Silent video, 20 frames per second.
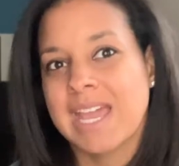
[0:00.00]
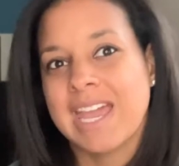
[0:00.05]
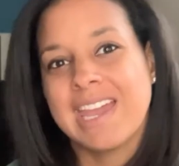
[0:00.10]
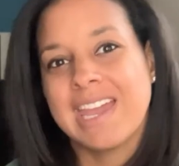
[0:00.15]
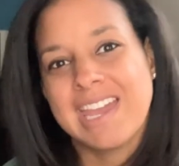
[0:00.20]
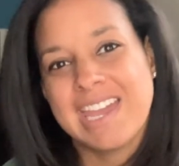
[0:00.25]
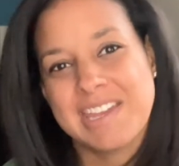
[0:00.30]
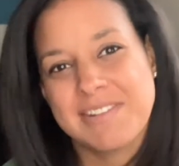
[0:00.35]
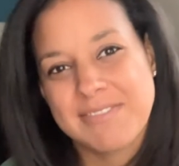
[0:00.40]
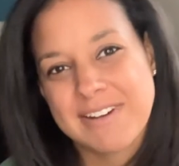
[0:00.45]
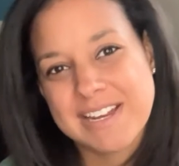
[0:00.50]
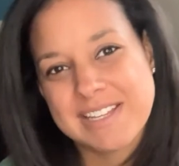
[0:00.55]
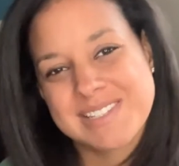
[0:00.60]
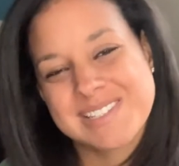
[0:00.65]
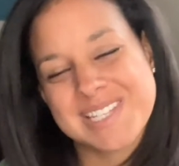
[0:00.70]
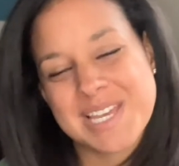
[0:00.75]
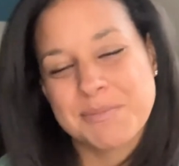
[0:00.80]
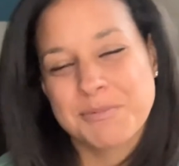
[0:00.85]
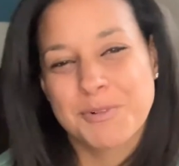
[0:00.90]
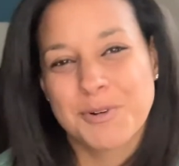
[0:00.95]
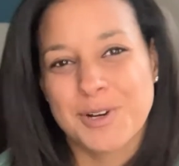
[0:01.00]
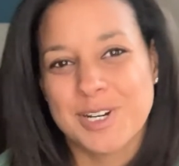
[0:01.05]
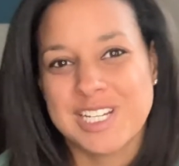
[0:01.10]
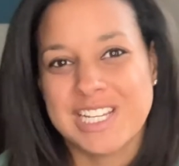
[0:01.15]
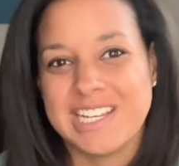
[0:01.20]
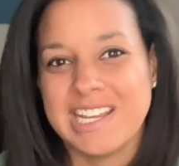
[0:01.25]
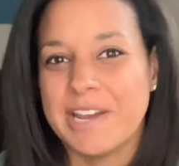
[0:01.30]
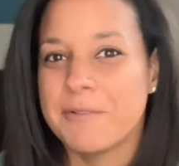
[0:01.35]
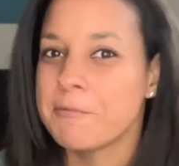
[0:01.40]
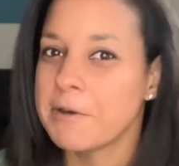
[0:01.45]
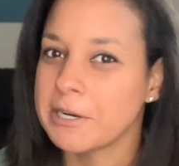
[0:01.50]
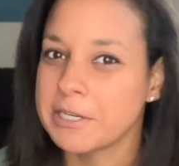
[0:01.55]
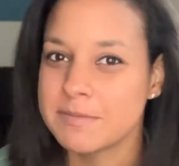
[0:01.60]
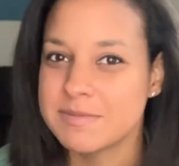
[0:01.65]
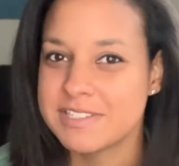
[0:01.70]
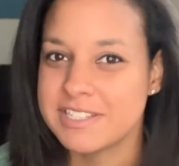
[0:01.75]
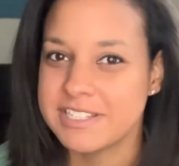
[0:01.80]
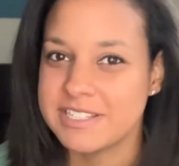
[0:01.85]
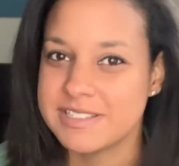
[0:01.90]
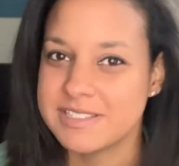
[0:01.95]
Hey friends, I'm Courtney and welcome
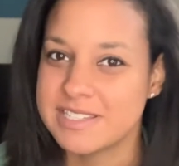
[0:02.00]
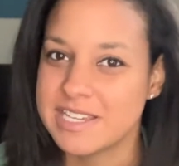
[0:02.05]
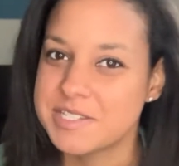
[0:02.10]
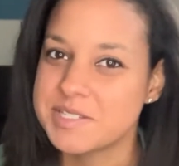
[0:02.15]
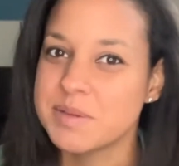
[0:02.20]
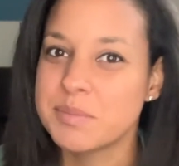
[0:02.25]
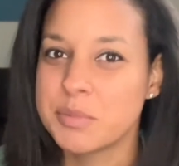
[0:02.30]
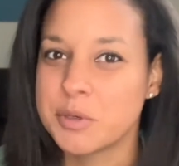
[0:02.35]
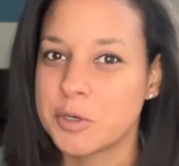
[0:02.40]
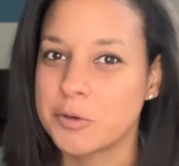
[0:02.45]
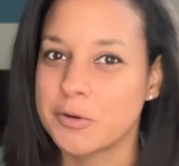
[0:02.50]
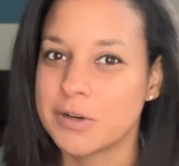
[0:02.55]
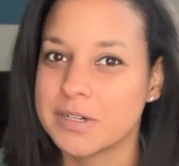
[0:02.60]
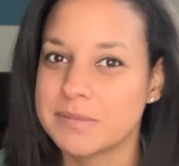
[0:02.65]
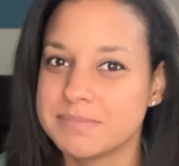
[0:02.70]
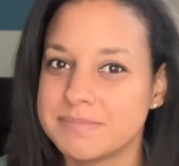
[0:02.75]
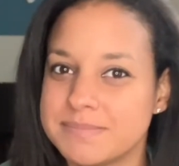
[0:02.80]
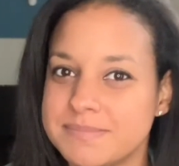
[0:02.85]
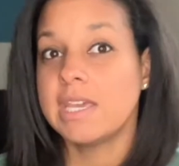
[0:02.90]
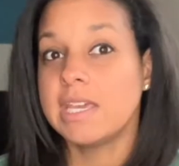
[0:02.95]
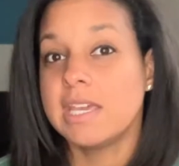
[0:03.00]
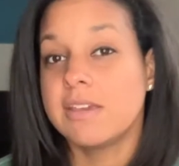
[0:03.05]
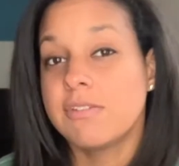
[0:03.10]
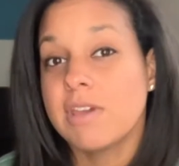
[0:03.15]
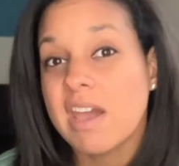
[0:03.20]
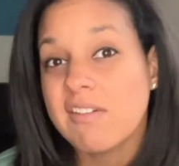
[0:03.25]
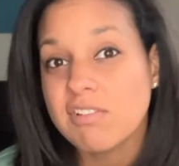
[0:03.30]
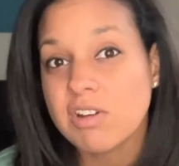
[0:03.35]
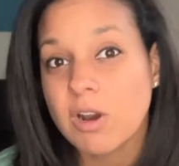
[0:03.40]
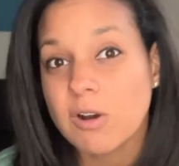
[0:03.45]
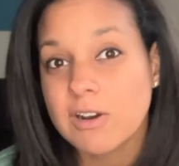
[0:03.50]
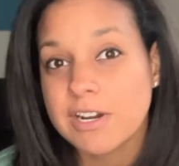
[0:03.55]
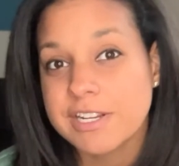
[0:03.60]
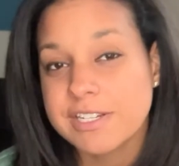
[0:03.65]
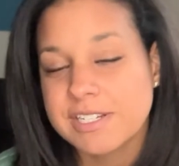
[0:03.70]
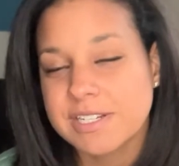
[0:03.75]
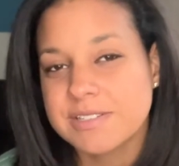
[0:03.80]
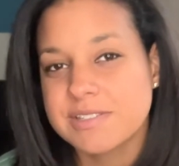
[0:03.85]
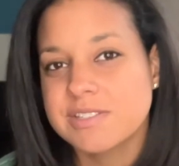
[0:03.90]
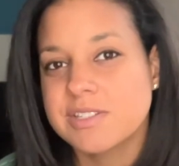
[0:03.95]
to the Incessant Bookworm. If you haven't already
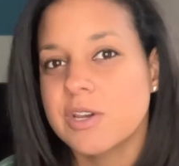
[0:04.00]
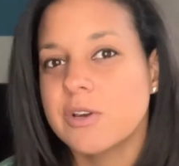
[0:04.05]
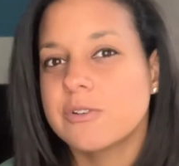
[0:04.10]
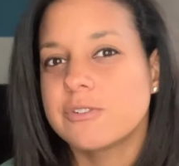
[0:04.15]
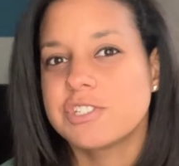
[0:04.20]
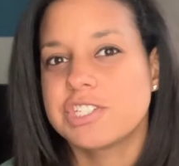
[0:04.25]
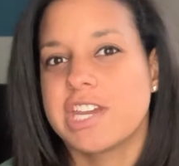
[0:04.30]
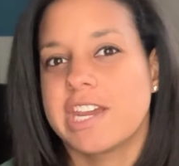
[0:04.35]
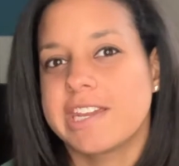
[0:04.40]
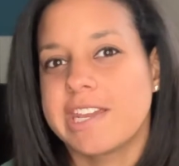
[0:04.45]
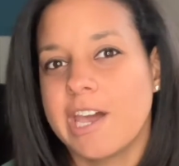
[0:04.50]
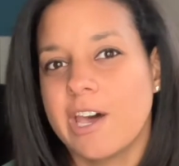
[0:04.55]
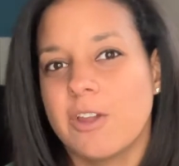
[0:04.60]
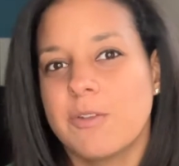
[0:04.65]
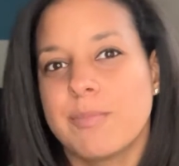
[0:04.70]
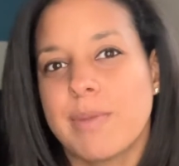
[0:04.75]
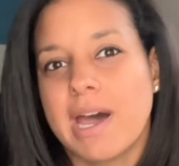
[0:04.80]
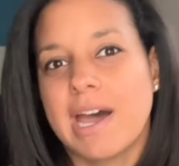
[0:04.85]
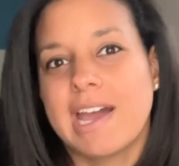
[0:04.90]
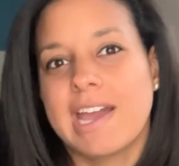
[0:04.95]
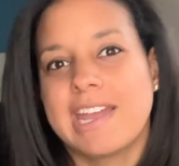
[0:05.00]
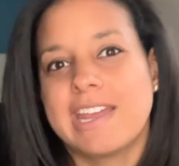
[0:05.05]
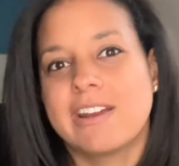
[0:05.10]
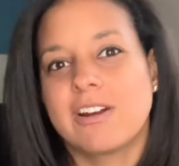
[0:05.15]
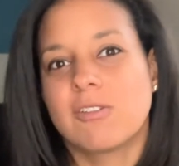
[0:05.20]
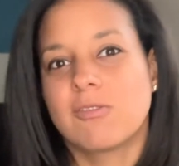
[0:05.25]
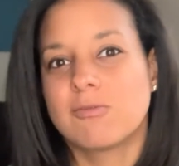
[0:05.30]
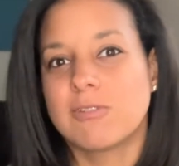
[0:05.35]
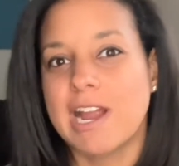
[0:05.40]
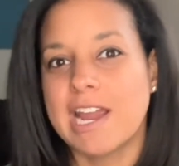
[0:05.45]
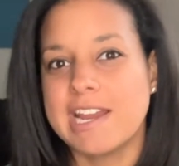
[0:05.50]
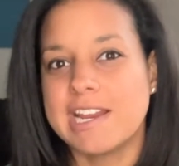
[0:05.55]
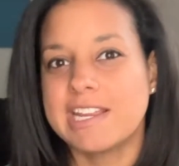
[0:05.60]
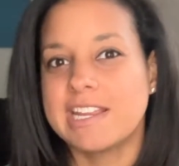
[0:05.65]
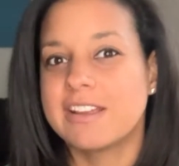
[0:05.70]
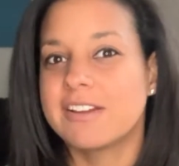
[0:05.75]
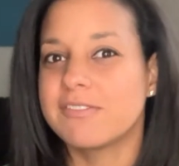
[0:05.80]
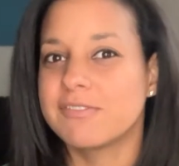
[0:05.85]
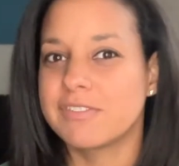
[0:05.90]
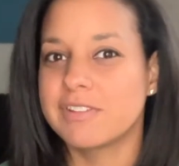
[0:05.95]
done so, check out my
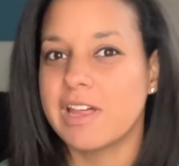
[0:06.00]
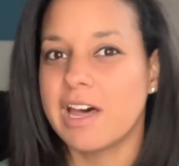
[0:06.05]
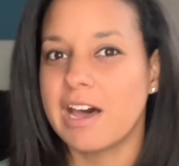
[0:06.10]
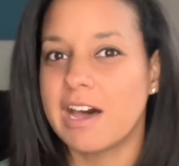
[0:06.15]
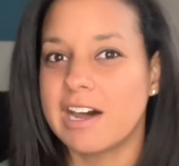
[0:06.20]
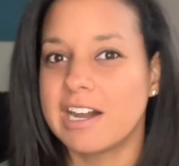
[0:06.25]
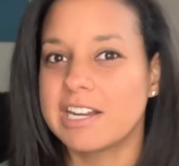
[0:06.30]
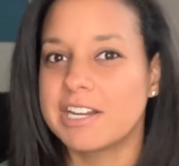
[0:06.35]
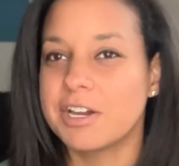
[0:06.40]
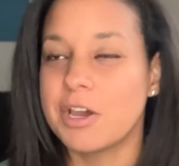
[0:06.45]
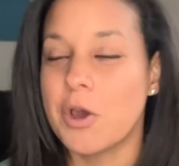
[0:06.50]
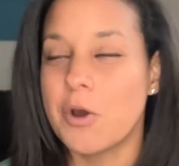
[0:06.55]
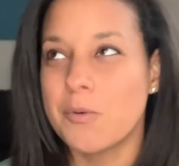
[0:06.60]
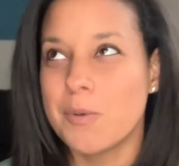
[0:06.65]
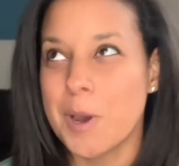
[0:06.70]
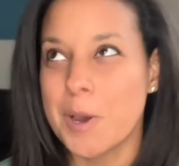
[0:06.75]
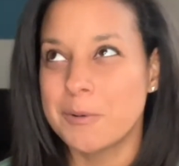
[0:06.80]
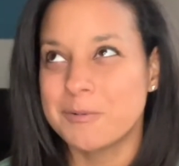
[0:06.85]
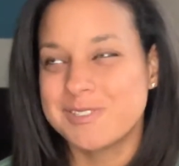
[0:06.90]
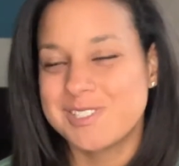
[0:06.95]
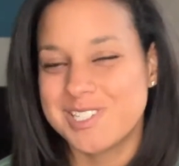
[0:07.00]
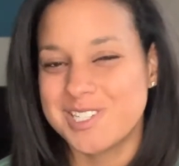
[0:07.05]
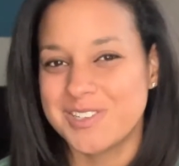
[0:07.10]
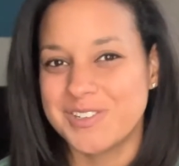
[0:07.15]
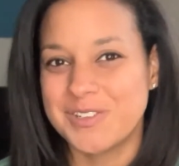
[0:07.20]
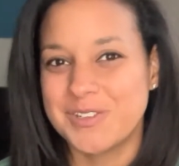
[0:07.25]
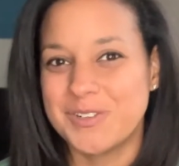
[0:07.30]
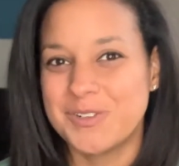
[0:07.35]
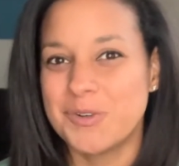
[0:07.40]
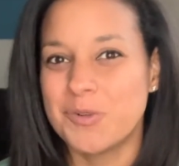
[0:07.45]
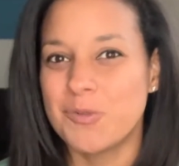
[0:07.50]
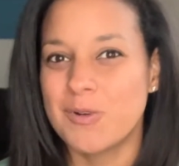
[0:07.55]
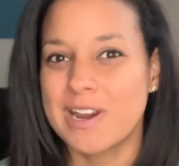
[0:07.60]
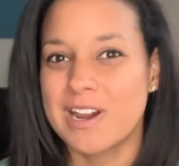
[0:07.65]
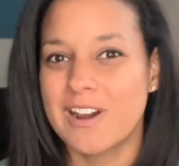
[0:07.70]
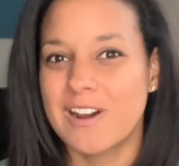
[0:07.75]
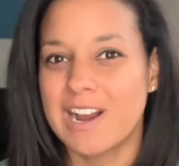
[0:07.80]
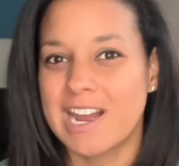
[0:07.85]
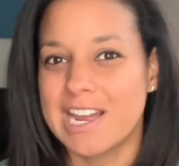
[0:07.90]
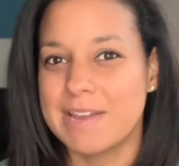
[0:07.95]
writing vlog 002
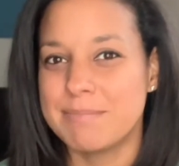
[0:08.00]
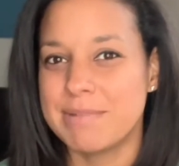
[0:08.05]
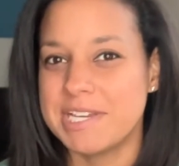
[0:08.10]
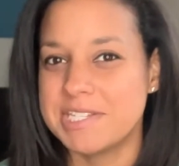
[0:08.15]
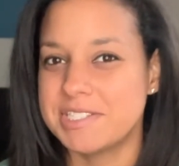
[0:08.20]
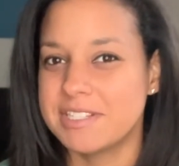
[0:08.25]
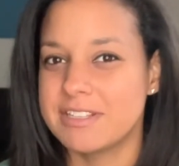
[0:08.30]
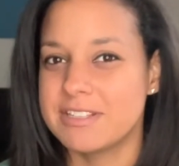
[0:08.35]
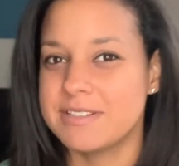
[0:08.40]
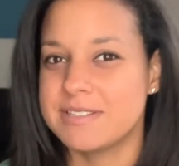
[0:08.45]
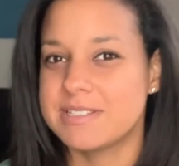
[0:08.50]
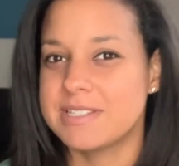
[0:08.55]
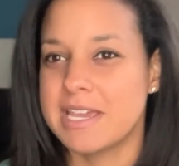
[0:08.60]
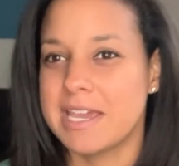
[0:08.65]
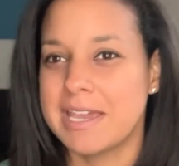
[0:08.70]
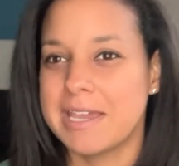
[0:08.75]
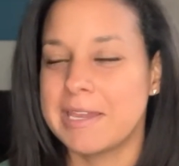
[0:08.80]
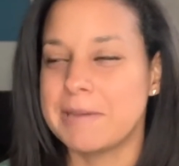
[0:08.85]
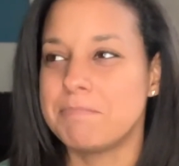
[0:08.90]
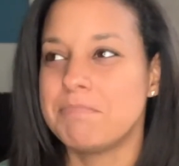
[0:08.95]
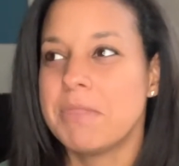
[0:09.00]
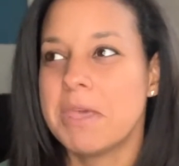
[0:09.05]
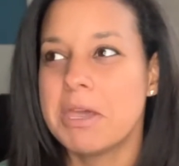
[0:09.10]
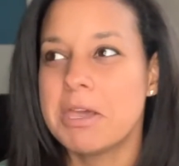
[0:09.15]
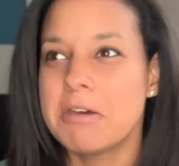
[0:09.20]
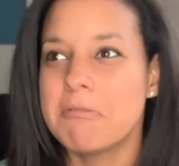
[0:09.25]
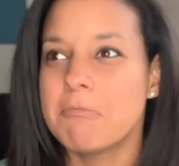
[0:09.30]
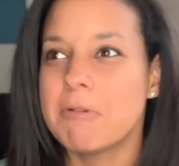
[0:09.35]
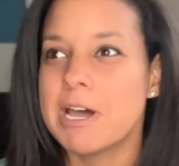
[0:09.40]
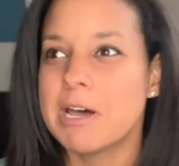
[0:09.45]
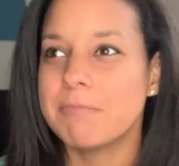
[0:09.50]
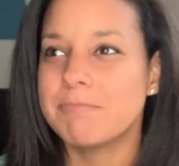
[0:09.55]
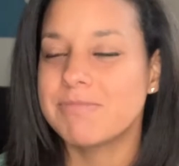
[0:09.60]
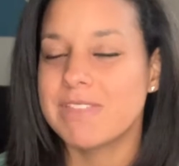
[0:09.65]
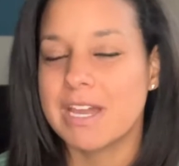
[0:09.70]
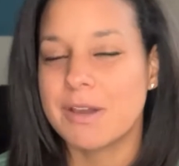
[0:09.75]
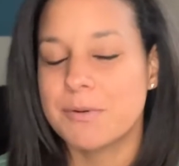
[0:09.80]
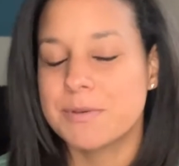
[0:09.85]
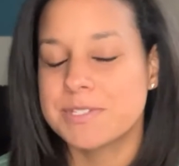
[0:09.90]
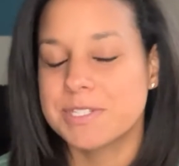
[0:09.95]
where I basically say, well,
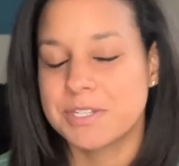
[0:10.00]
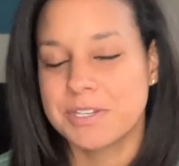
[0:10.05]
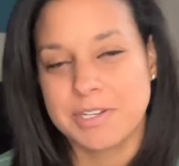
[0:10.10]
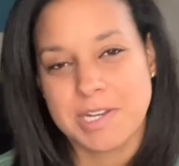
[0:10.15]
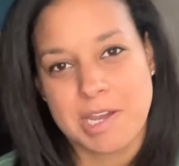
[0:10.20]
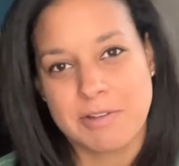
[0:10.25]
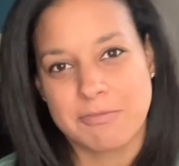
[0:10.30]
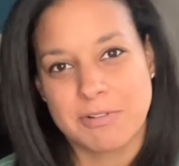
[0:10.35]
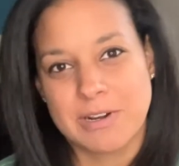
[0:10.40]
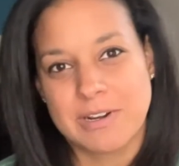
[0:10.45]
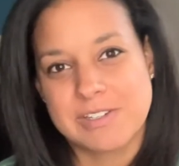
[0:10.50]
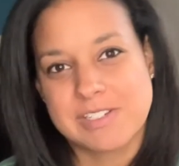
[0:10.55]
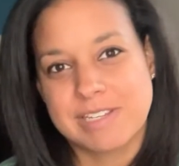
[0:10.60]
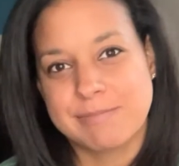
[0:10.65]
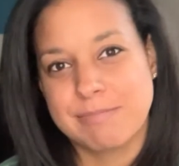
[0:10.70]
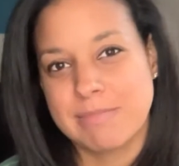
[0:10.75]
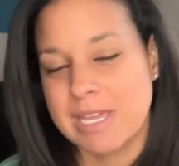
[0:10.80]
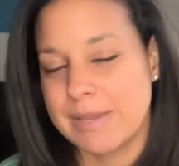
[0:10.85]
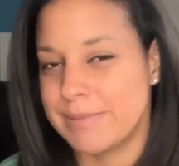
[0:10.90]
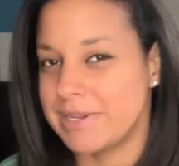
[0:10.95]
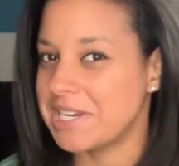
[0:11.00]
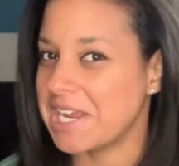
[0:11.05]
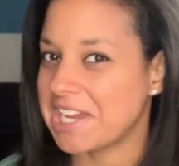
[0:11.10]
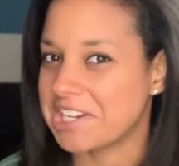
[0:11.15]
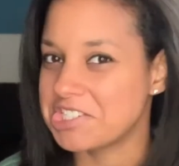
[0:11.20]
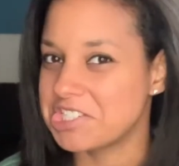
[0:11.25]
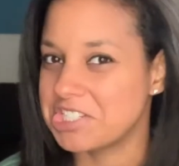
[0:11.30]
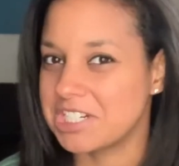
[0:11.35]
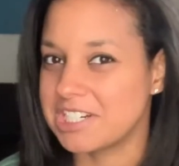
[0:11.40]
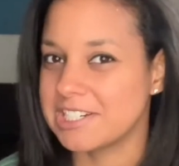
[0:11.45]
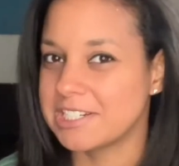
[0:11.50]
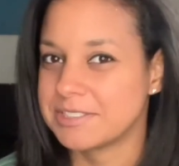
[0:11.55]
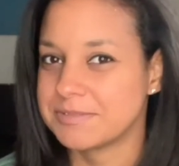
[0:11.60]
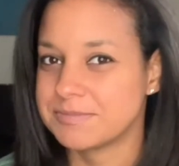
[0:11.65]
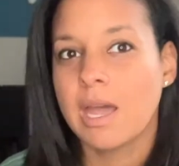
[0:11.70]
that was a good effort, maybe next year.